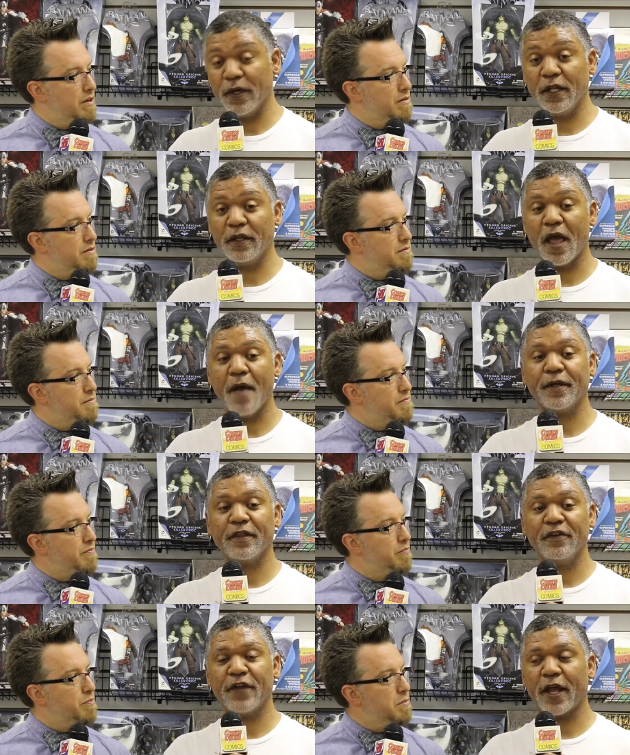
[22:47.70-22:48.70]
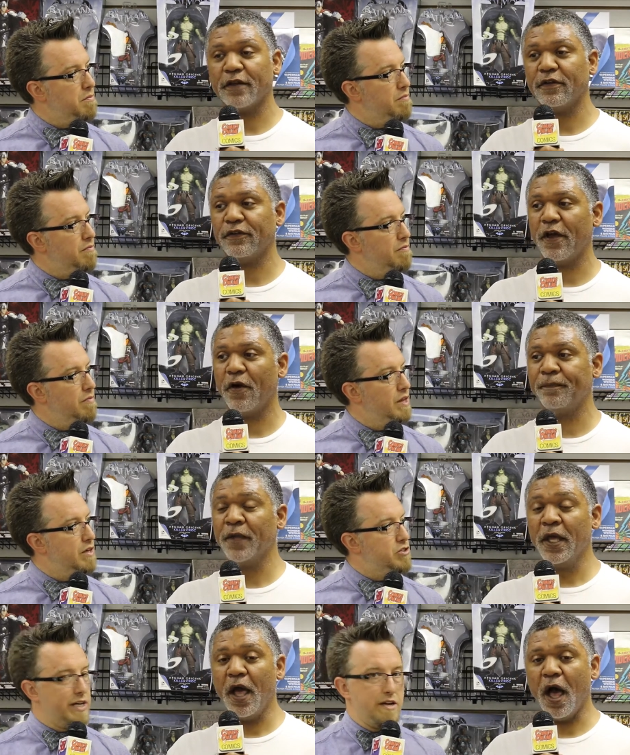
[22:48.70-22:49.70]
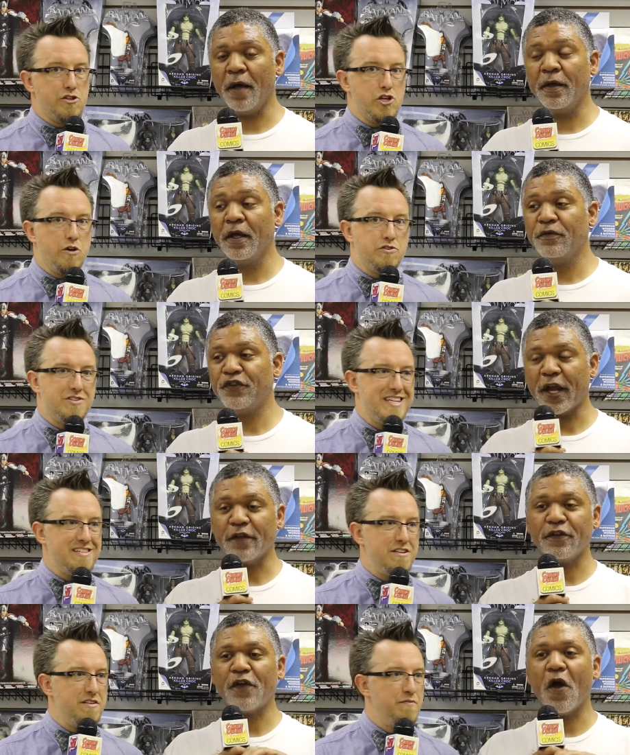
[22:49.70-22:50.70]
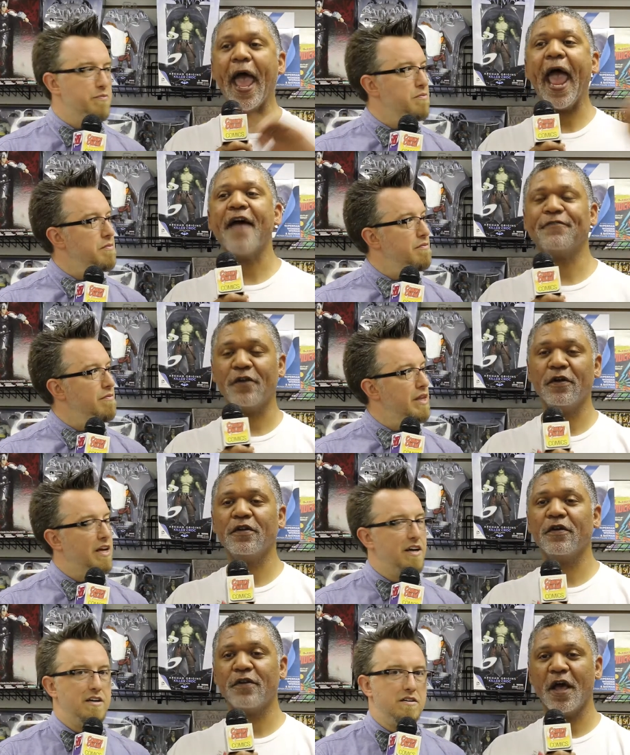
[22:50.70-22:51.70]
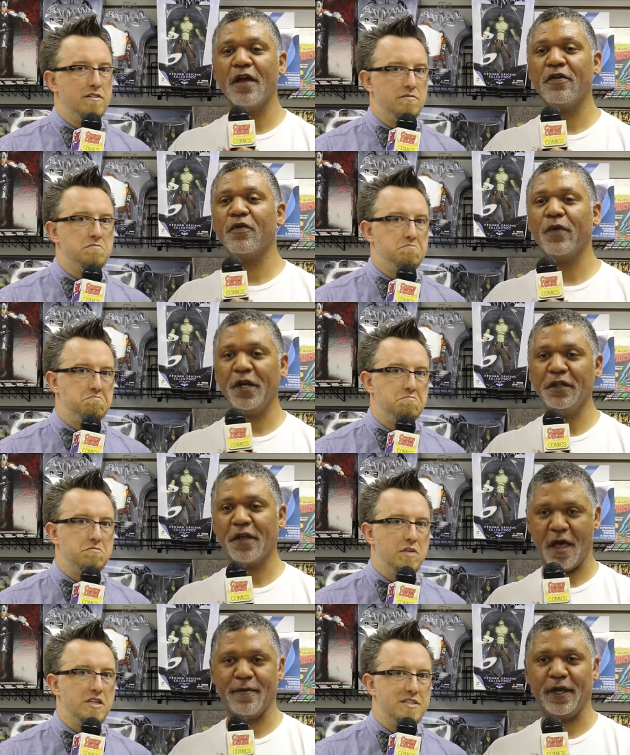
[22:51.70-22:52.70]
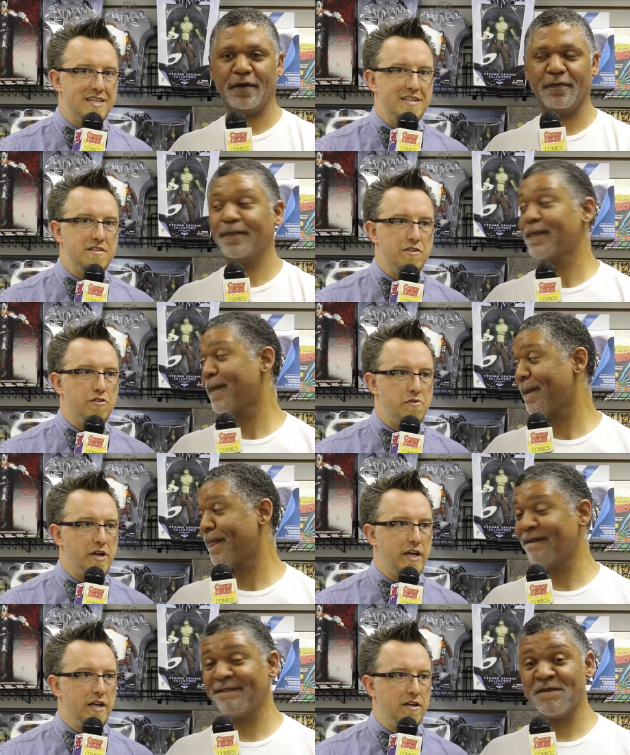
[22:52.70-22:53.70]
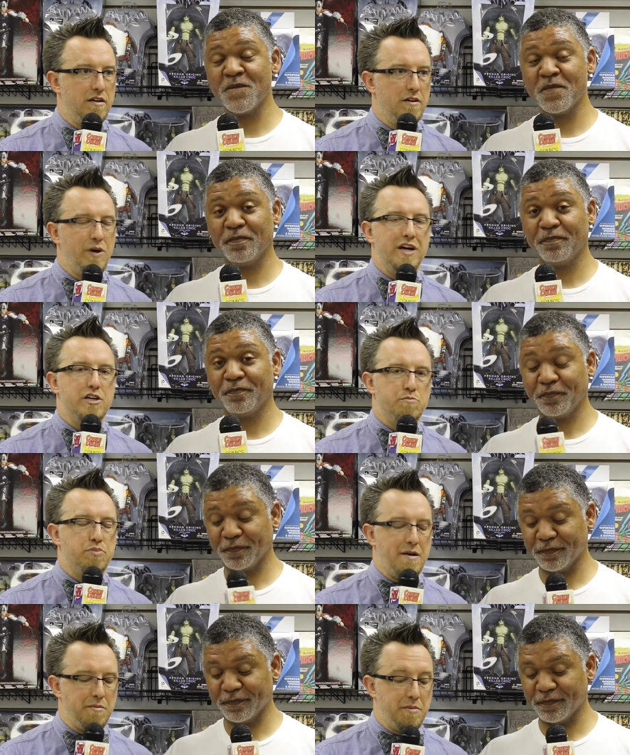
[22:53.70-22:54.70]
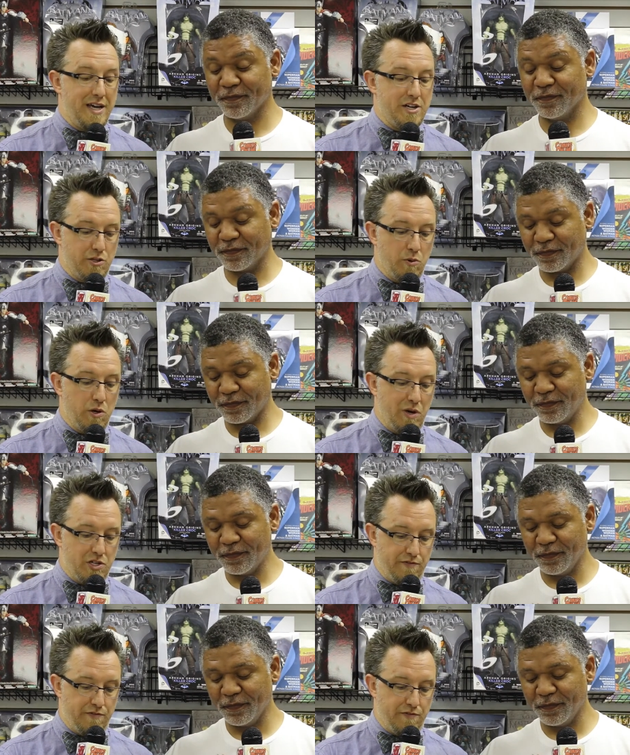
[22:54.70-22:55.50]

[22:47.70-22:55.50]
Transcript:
Speaker 1: reading the comic, then check out the show.
Speaker 2: Check
Speaker 1: out the show. Check out the show after you're done reading the comic.
Speaker 2: Season 3... Well, you probably actually want to watch